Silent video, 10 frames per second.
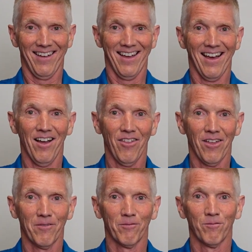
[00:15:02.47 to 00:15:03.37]
health,
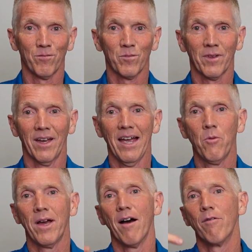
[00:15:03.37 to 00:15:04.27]
okay?
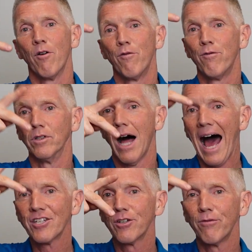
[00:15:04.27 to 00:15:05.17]
We have
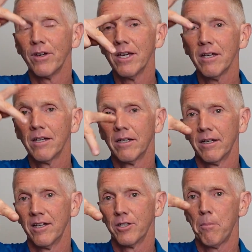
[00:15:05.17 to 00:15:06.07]
philosophy,
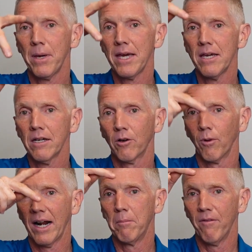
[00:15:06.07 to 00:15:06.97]
it's a P
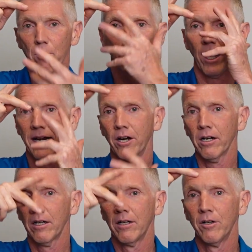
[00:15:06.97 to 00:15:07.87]
right above the brain
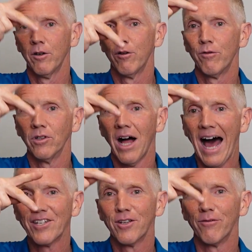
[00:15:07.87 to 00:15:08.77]
here,
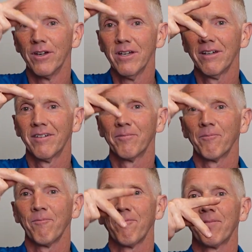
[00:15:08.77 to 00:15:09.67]
philosophy,
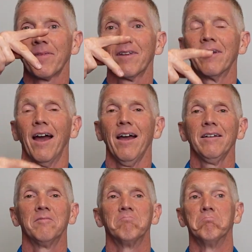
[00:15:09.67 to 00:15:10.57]
okay?
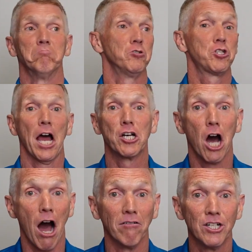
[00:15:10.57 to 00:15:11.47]

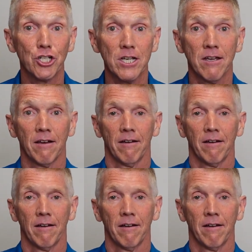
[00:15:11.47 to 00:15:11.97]
Psychology,